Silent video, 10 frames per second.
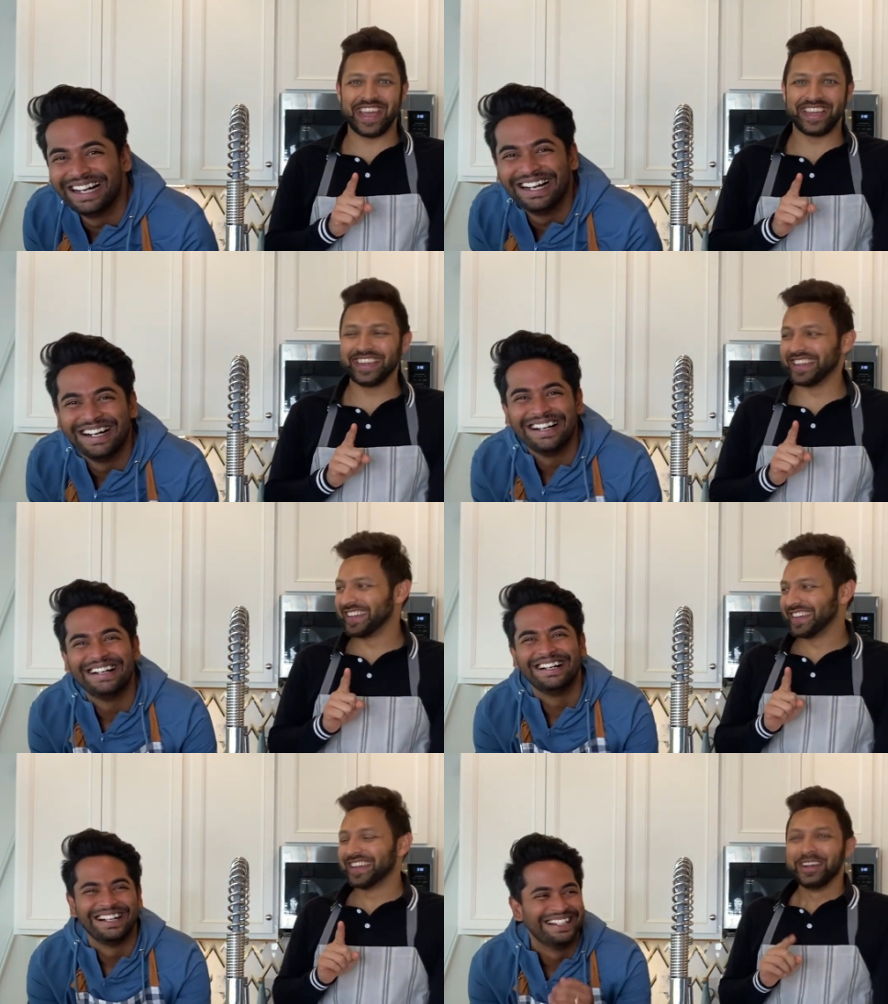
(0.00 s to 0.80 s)
Speaker 1: Okay.
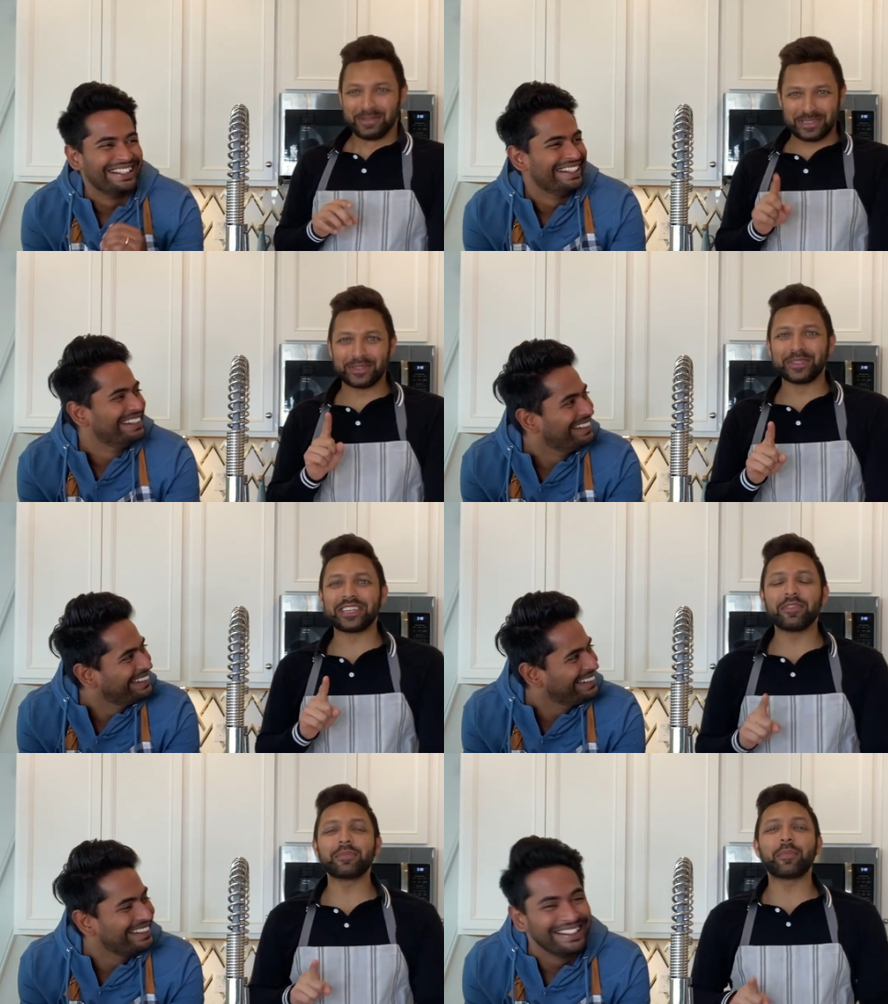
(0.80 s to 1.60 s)
We're still
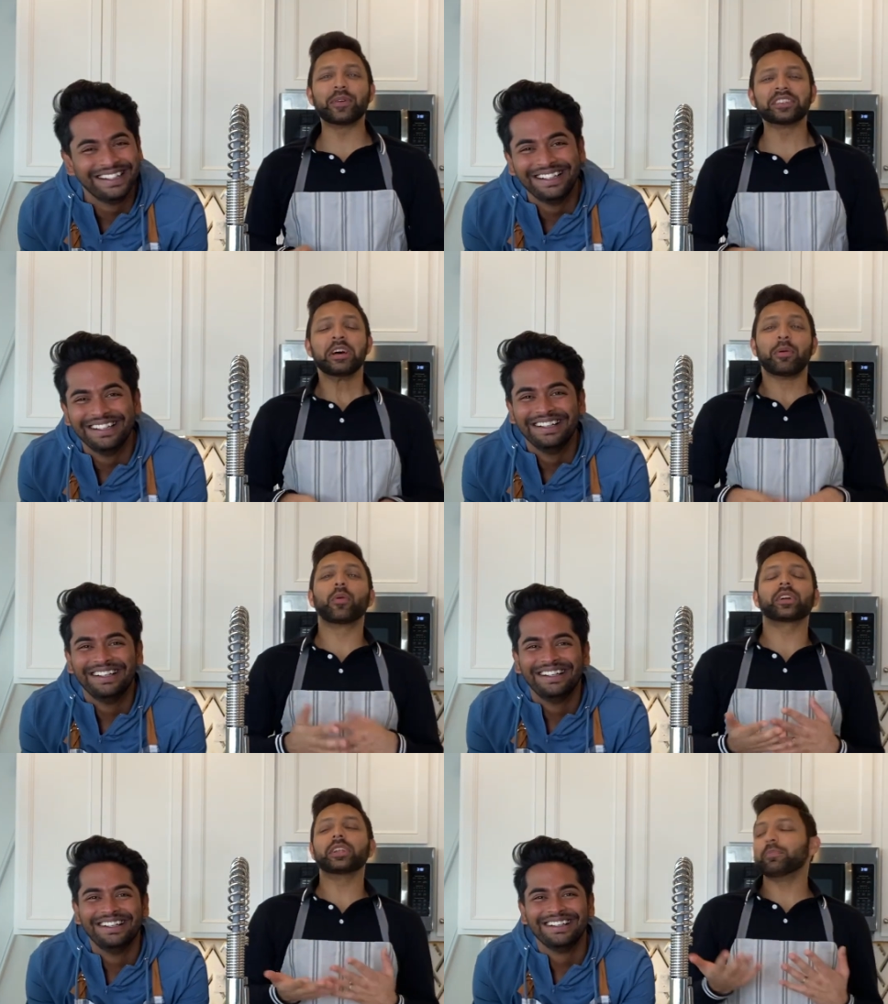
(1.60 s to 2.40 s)
stuffing peppers, but
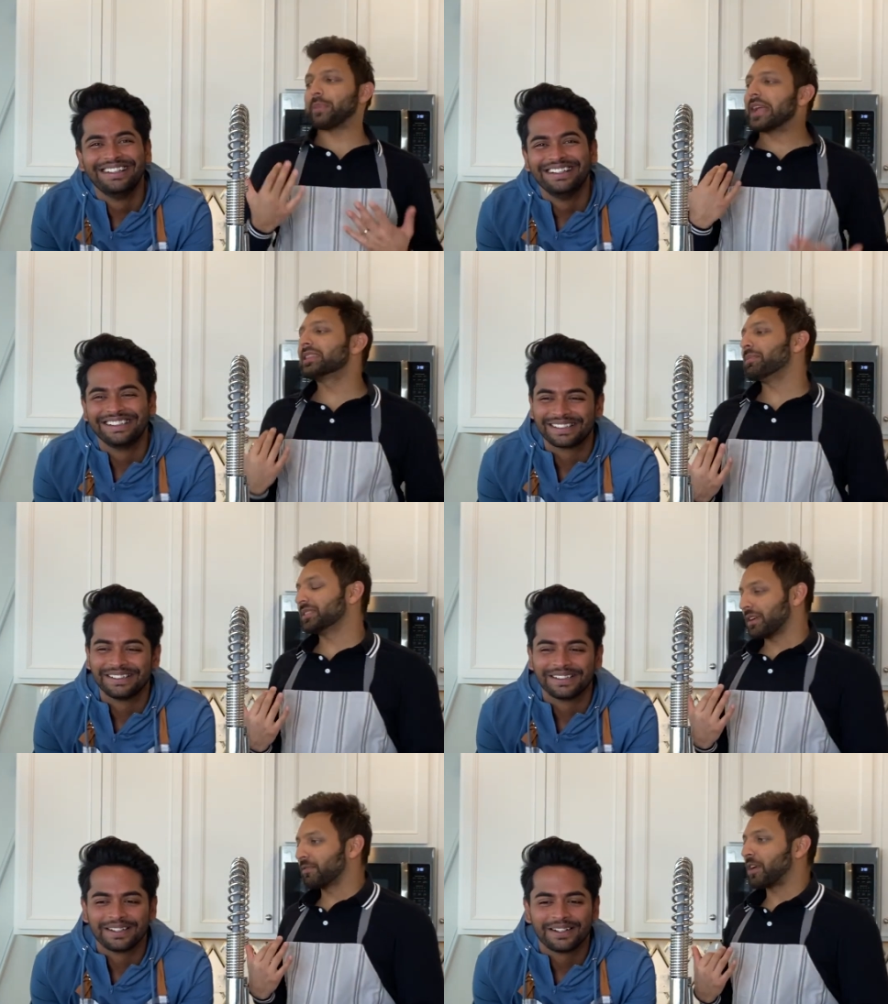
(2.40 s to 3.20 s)
we're gonna bake them
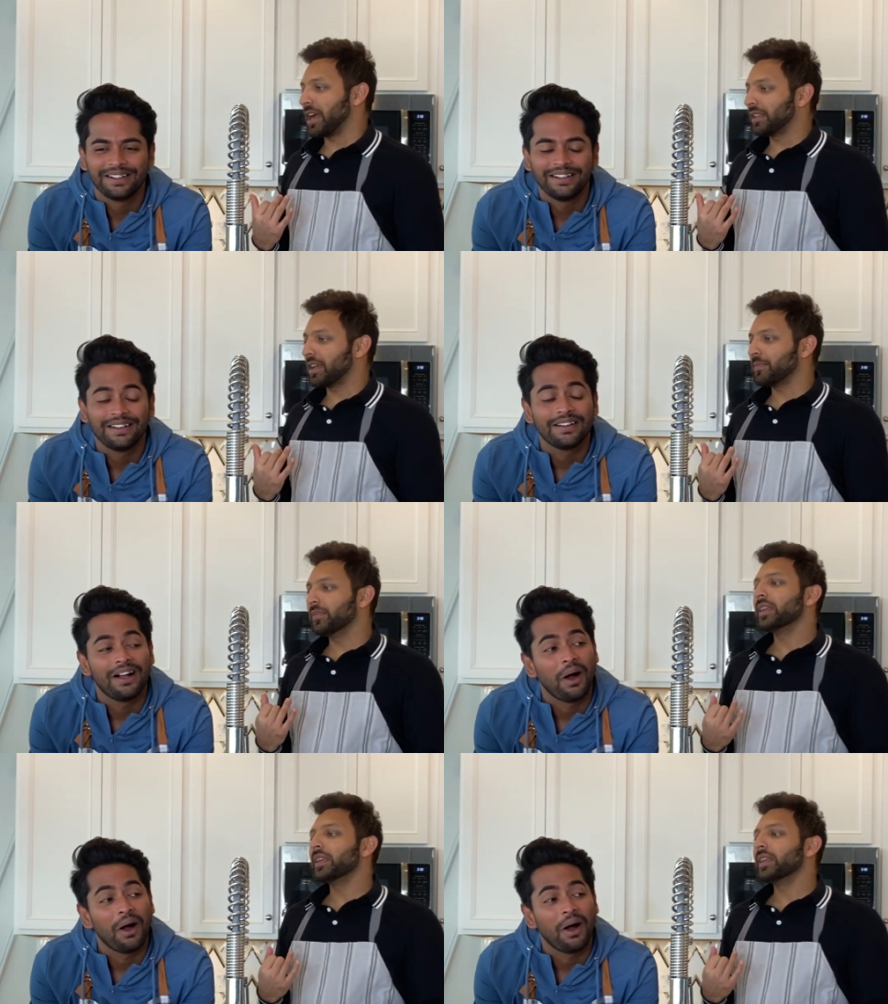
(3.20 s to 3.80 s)
instead of frying them.